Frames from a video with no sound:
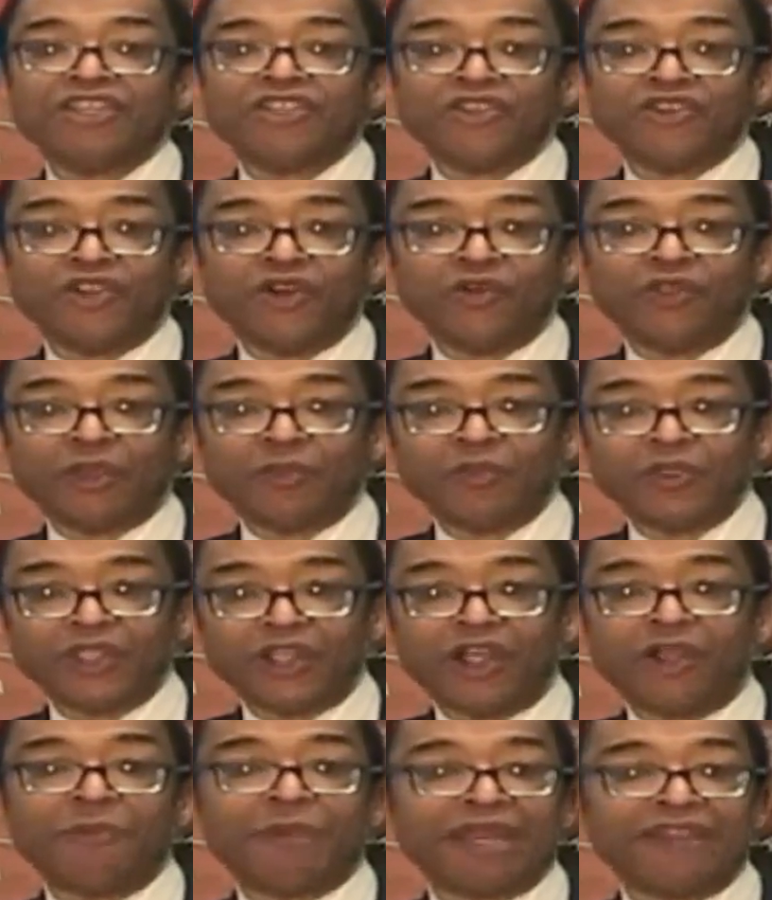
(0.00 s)
You know that
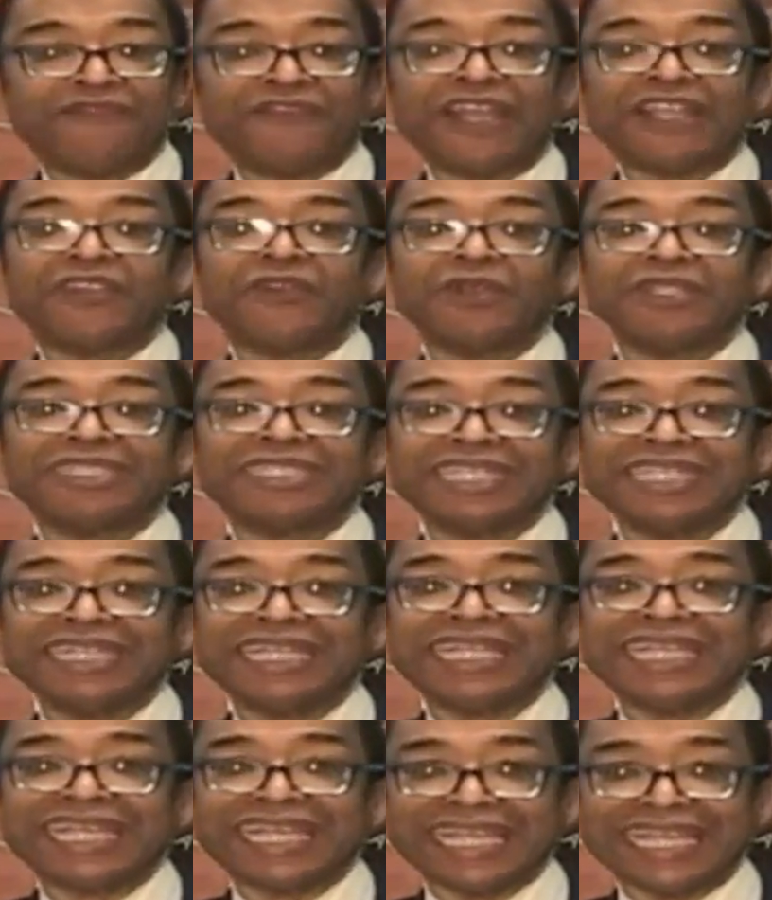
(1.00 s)
we are. Matter of fact, you can see
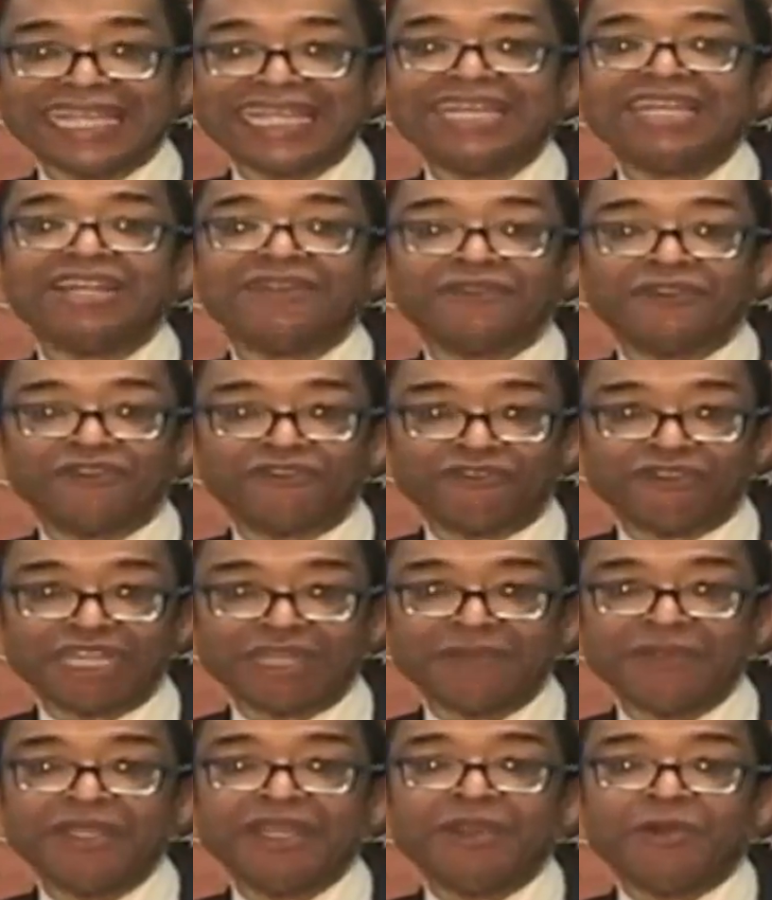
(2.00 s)
the end of the
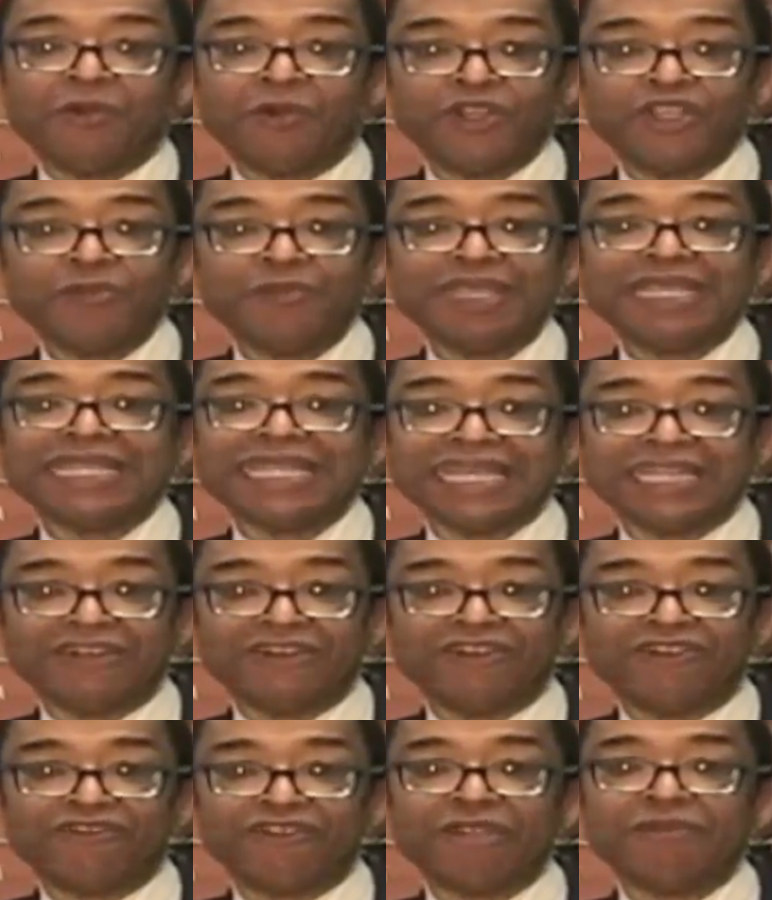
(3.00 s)
dream. What do you mean
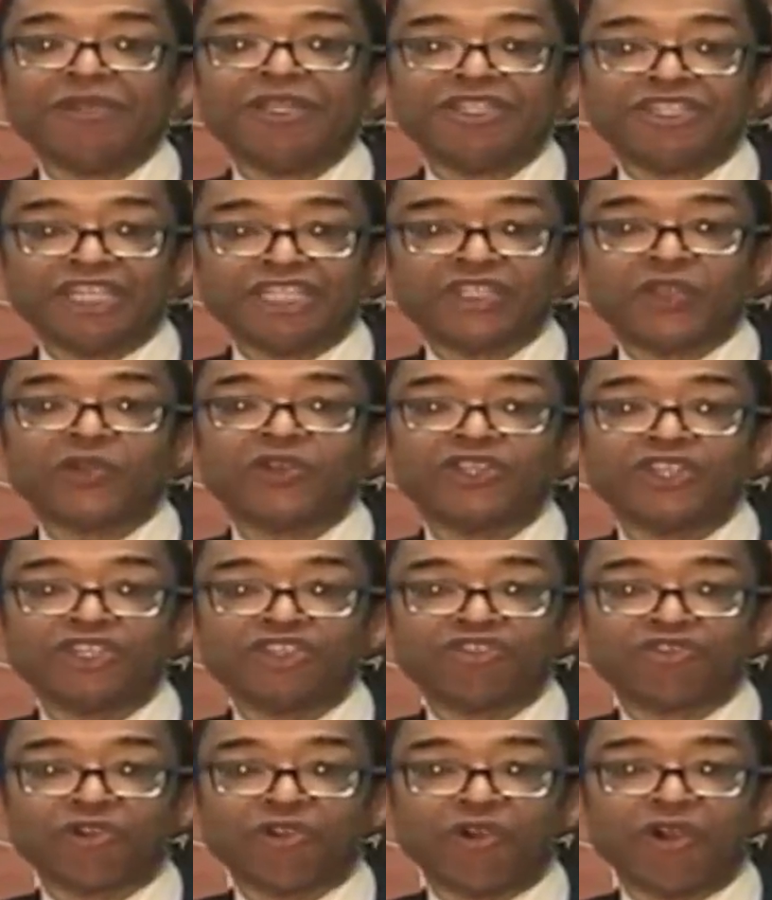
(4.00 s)
end of the dream? Just go to
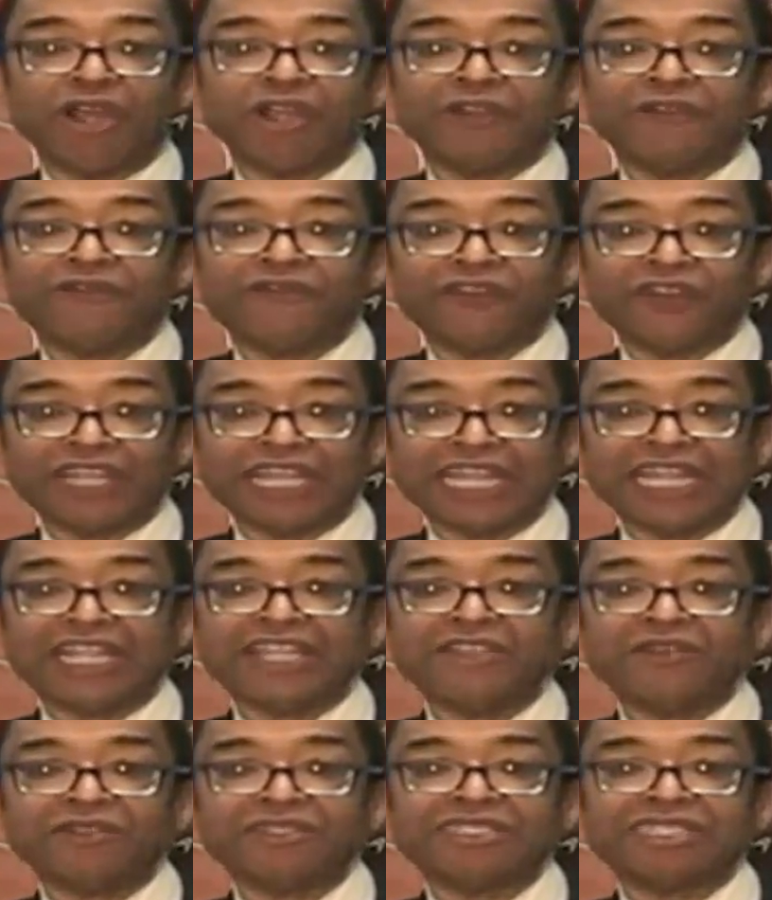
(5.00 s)
Detroit or Flint
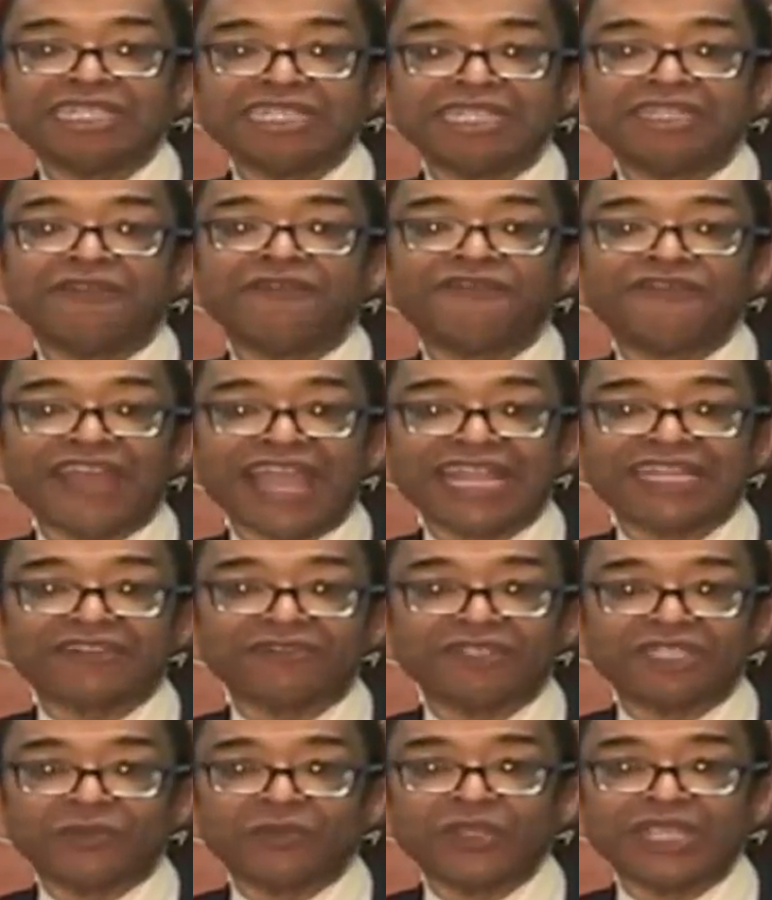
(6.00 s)
and you can see that the
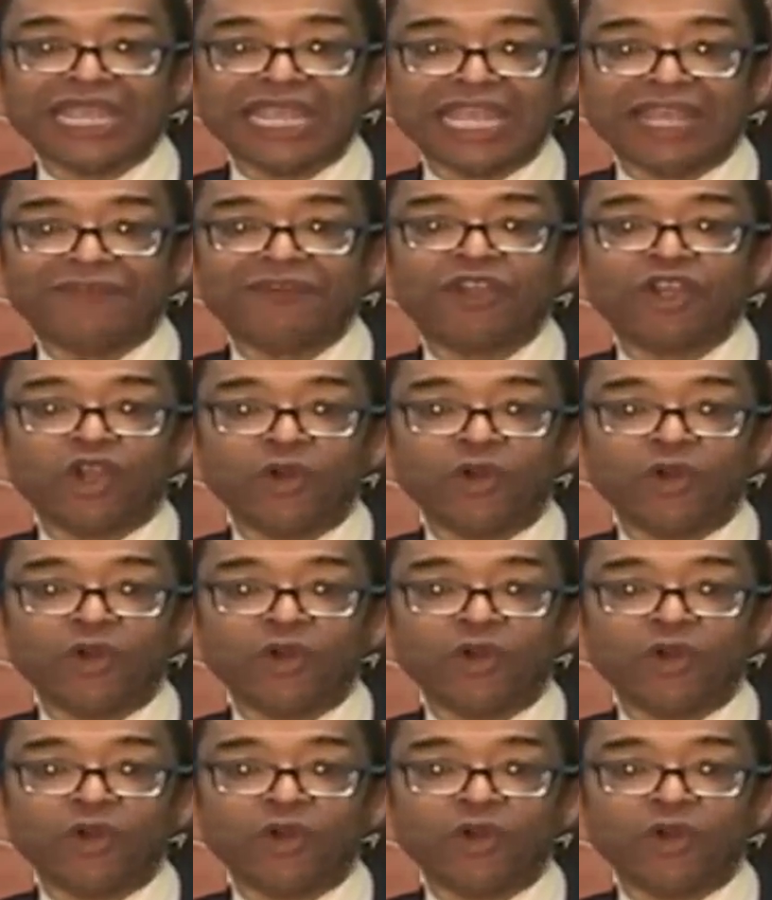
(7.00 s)
factories that we have,